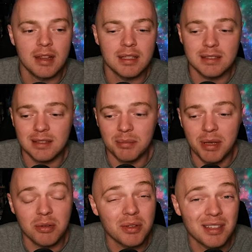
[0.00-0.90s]
this is a
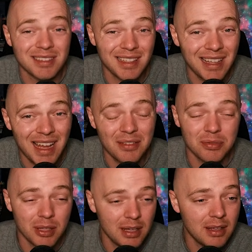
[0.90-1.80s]
big one. There's a lot of
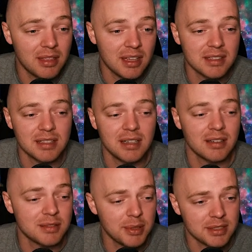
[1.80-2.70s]
really good things in here,
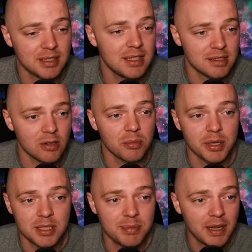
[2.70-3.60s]
especially as a no
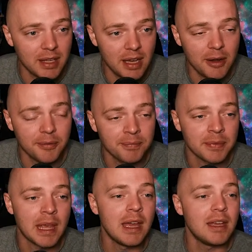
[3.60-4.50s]
money spin account.
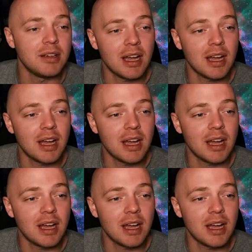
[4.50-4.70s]
You